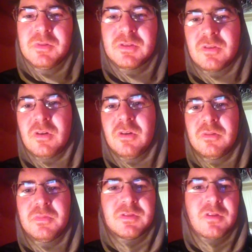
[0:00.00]

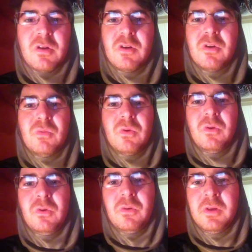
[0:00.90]
bizarre, bizarro
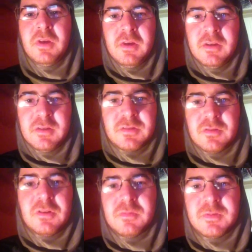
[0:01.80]
world
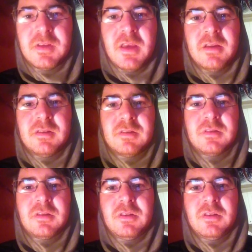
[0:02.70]
circumstance.